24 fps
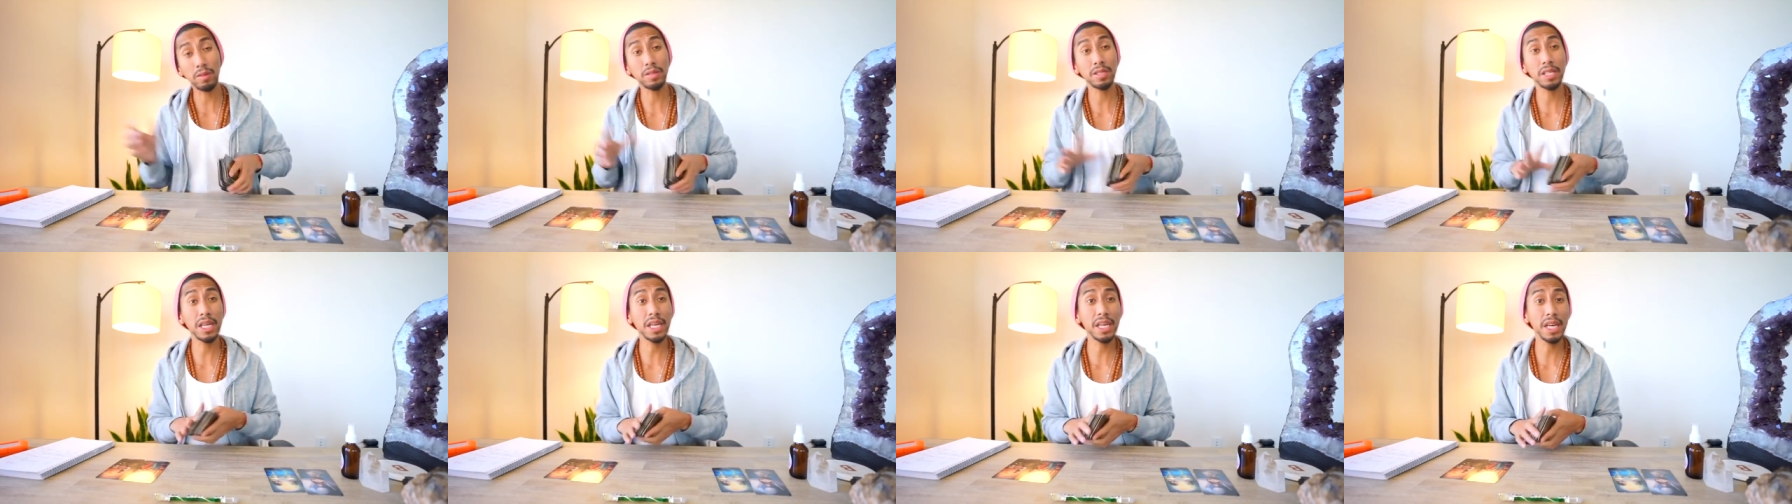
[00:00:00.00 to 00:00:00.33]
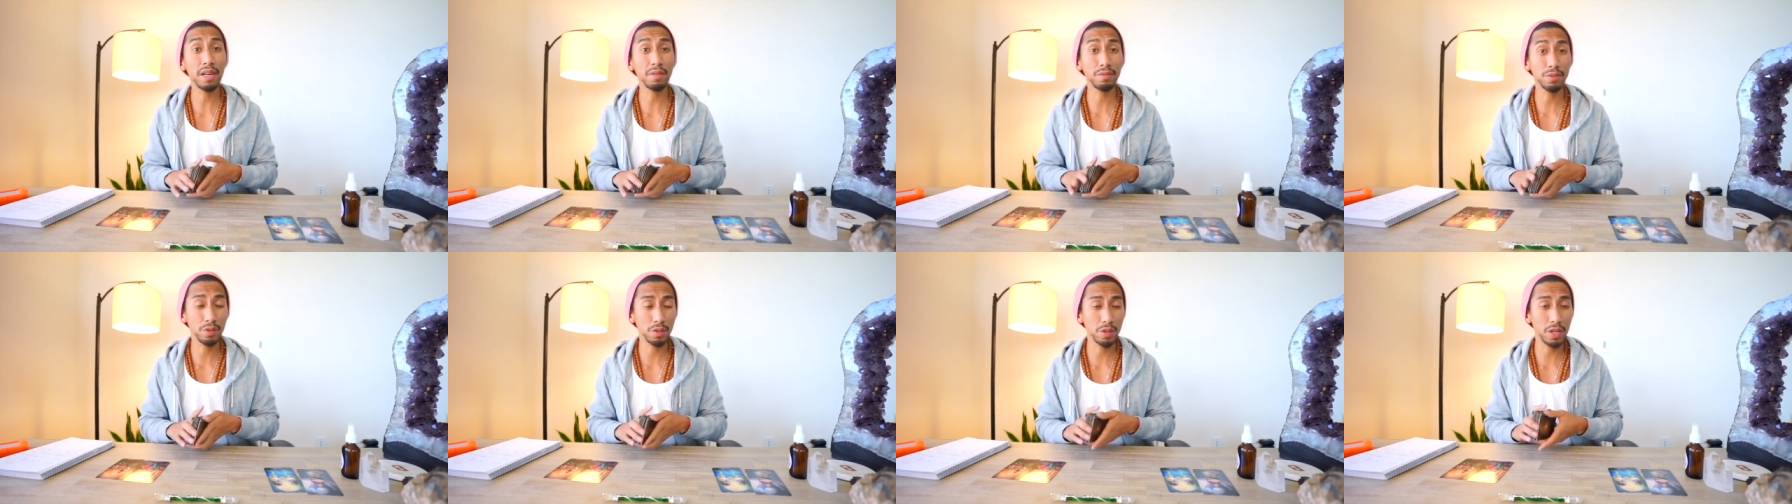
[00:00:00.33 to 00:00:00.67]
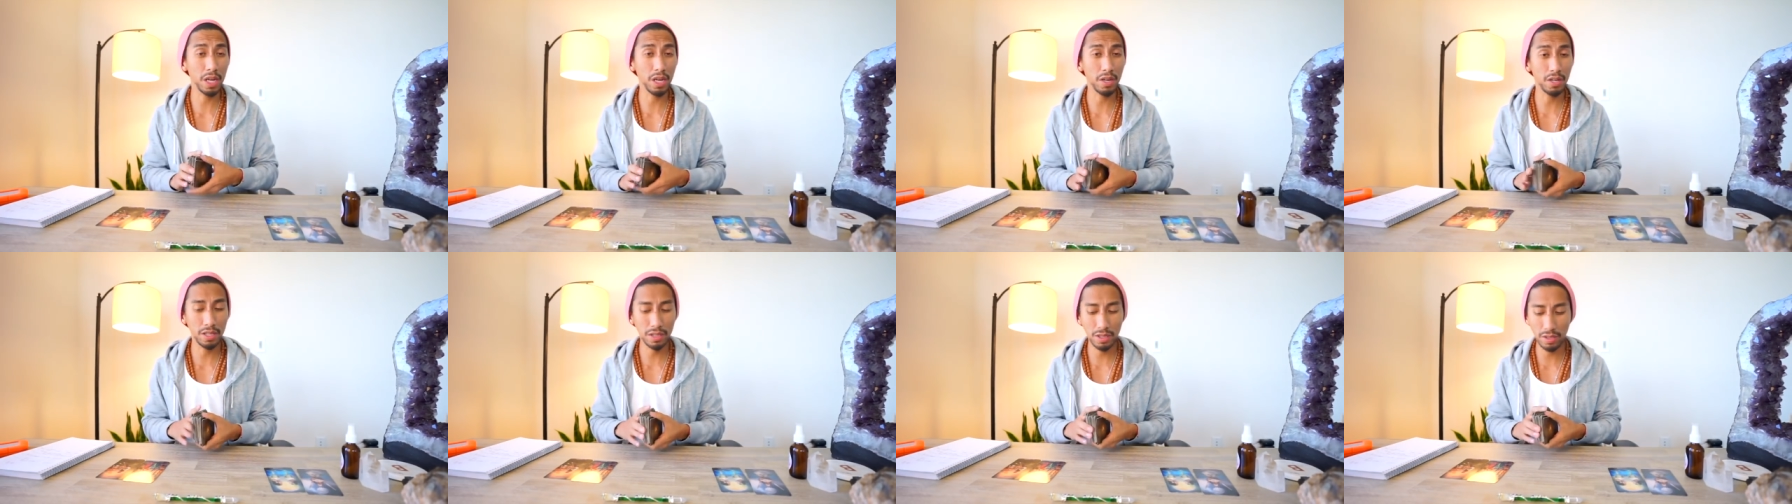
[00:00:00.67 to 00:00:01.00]
they have to
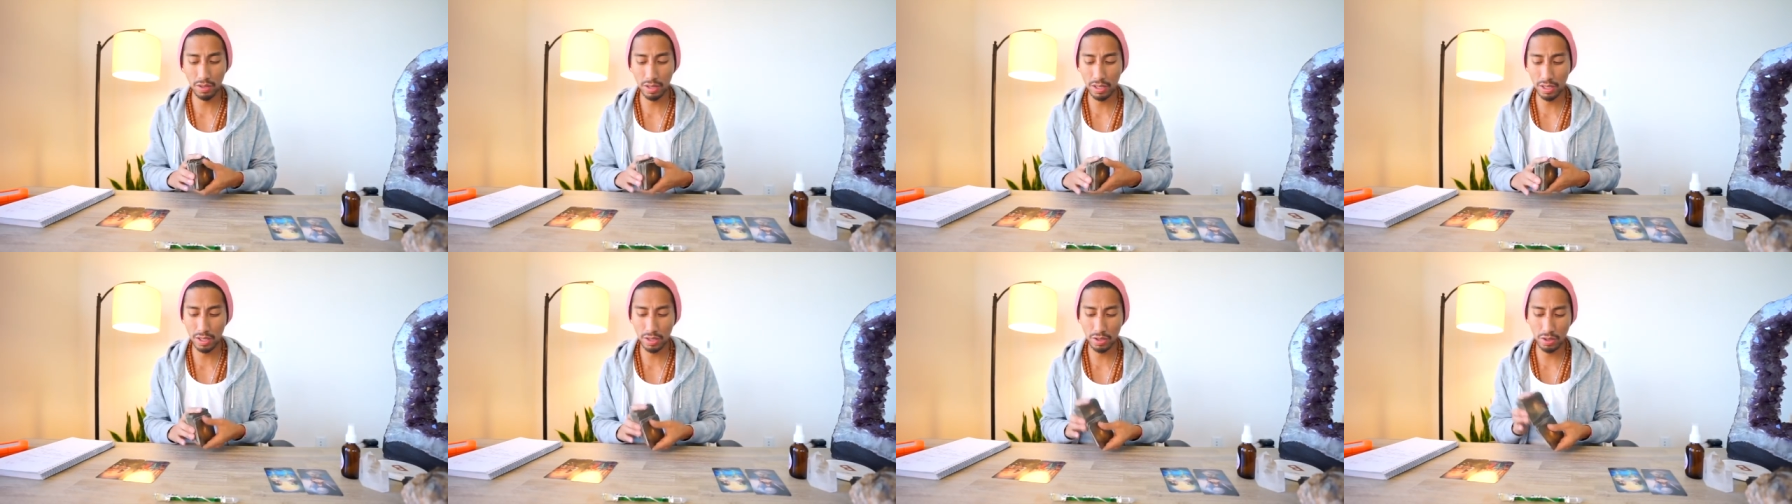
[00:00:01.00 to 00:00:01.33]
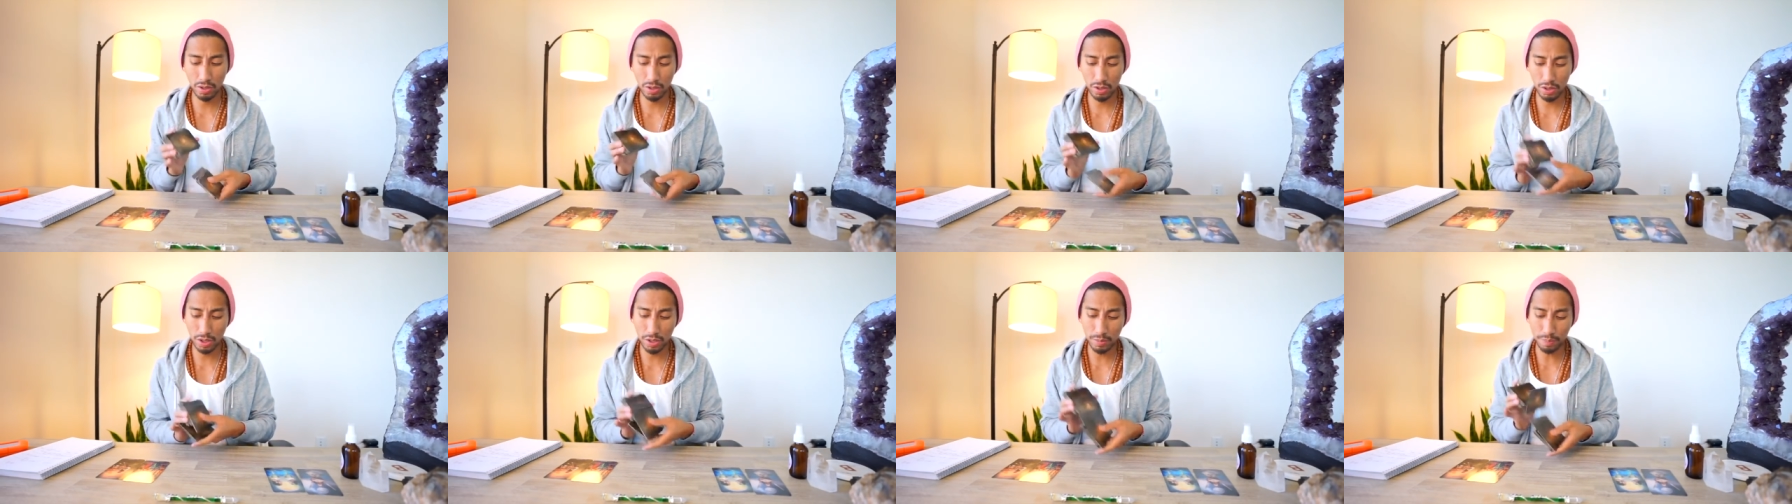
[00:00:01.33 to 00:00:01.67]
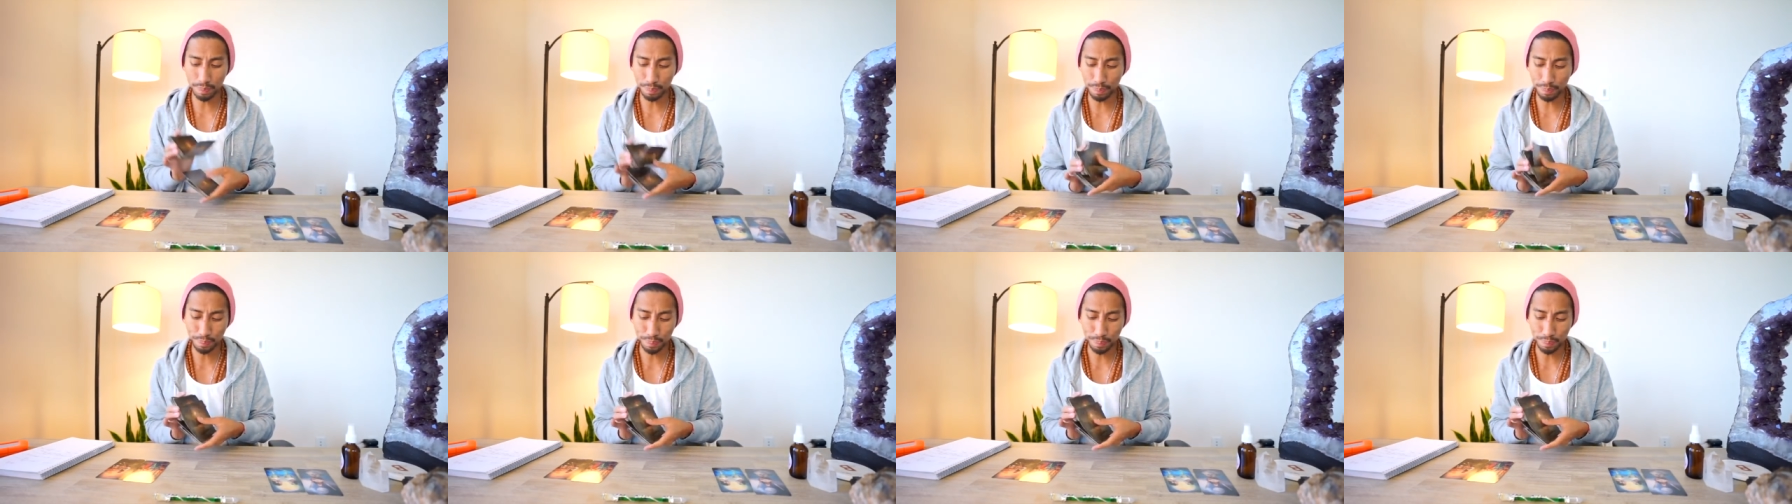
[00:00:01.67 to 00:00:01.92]
carry in the relationship.